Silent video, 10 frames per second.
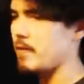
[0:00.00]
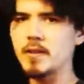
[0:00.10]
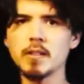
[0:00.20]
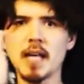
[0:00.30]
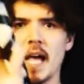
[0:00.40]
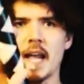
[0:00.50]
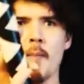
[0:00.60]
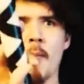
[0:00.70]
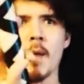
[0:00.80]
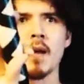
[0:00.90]
if you look at
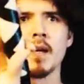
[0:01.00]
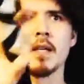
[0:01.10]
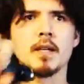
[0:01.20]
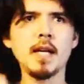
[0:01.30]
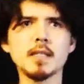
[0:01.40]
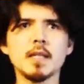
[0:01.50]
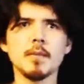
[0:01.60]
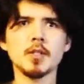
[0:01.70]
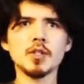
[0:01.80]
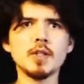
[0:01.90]
it. Your hand's
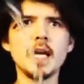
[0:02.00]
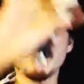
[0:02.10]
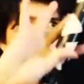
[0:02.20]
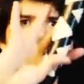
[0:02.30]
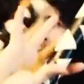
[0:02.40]
coming straight,